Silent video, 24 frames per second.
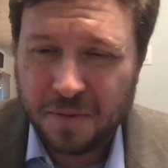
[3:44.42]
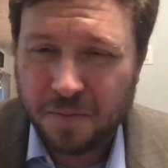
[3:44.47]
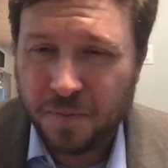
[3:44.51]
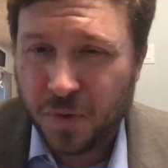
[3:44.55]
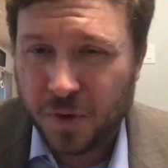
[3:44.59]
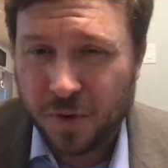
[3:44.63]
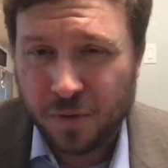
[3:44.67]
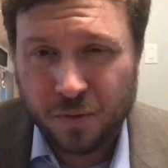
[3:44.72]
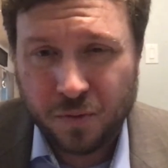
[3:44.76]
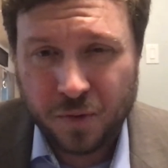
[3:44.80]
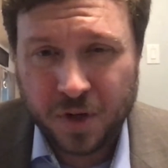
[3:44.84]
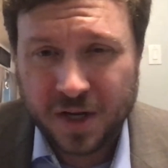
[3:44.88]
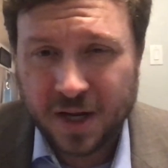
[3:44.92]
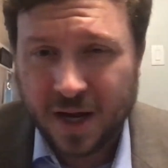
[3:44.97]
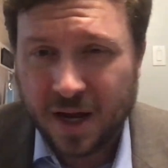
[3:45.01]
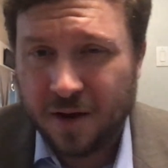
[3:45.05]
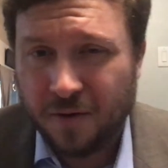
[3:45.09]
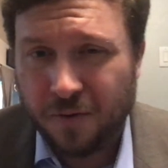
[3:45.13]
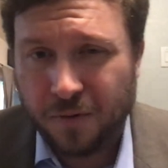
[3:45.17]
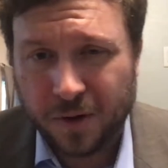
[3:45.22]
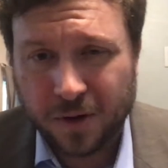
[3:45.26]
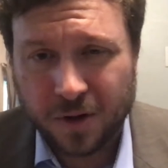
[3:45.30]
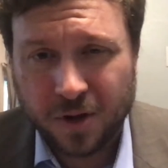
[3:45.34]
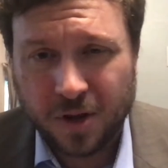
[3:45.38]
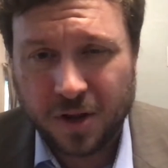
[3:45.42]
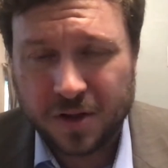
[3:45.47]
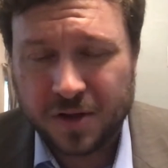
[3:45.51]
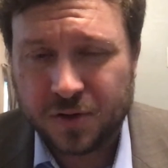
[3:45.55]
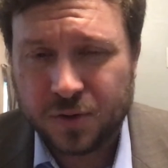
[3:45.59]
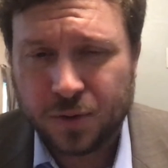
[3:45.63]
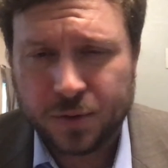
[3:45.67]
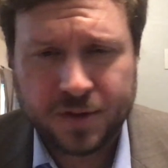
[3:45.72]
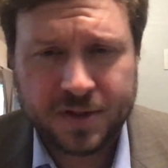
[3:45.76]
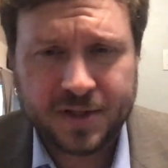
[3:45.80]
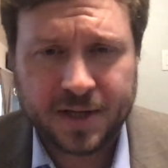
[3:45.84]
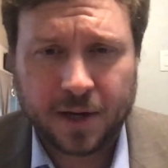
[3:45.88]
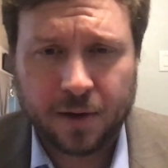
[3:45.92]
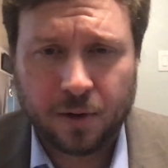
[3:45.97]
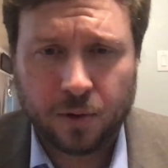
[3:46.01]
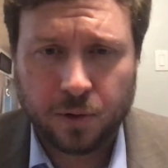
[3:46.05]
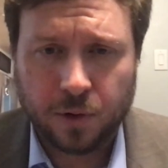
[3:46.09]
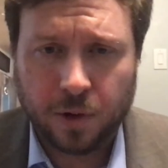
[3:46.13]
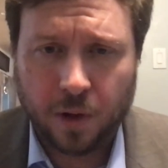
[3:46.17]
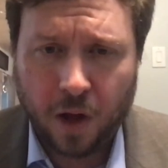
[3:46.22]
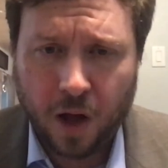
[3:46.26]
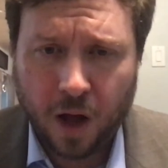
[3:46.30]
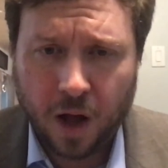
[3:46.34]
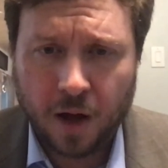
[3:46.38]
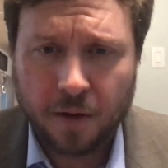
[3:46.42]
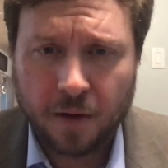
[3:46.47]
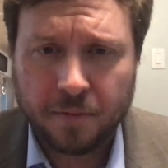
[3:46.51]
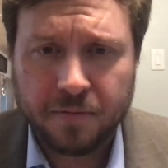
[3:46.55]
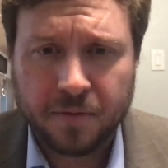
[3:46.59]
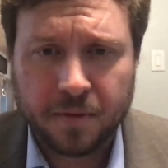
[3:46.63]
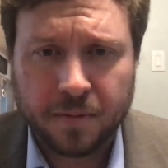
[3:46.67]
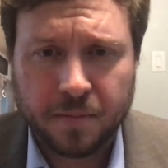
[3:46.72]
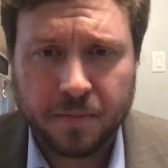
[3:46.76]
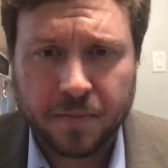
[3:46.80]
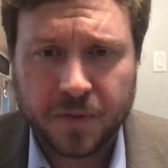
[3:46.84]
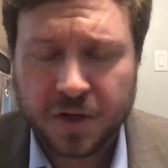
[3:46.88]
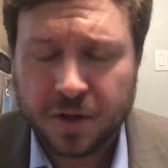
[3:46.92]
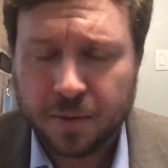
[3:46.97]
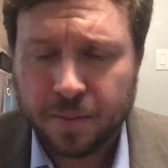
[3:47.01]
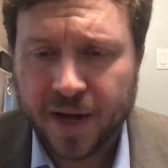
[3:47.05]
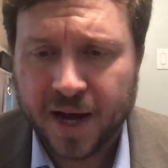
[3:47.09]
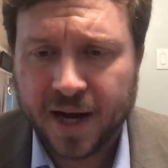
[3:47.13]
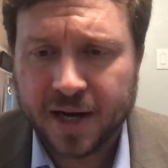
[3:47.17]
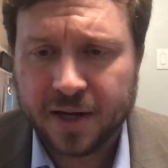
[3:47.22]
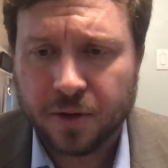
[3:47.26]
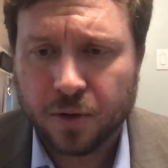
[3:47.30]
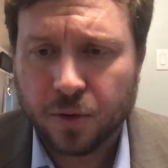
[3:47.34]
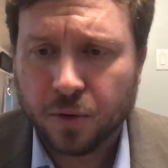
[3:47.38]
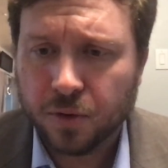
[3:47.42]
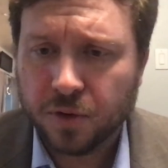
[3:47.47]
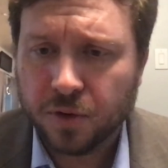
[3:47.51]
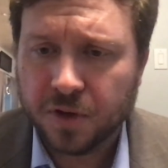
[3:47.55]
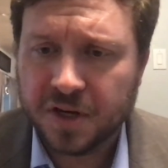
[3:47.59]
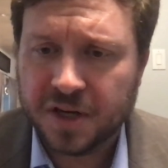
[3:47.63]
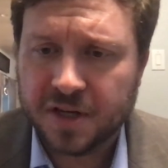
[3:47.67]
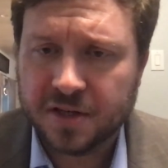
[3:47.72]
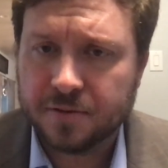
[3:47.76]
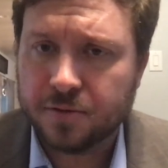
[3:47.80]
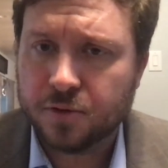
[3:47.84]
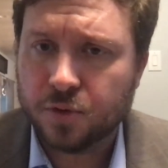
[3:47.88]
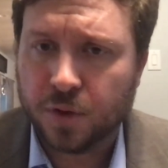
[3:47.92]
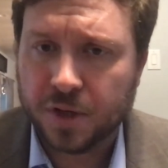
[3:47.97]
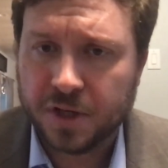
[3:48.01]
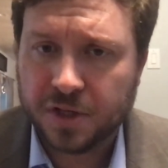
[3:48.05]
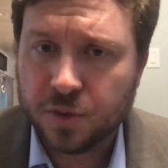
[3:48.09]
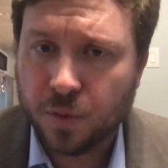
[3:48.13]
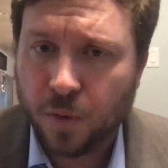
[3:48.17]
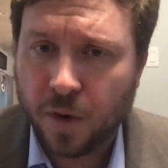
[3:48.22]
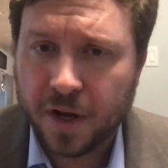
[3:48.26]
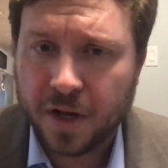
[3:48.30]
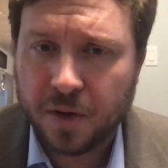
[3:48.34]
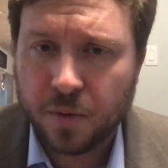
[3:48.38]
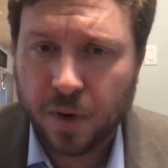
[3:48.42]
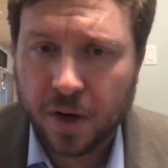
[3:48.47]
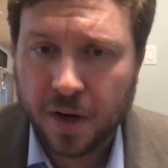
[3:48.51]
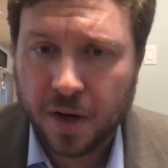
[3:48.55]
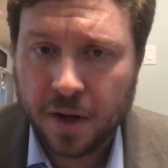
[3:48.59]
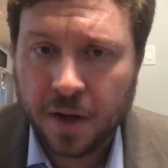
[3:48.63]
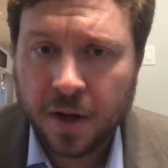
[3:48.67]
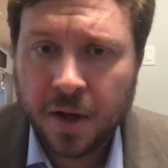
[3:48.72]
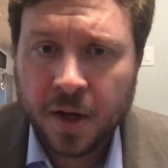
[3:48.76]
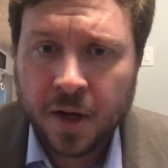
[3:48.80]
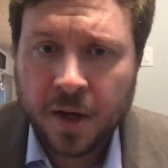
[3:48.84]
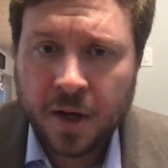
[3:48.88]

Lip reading: we figured that this was settled law from back in the early days of 2020, when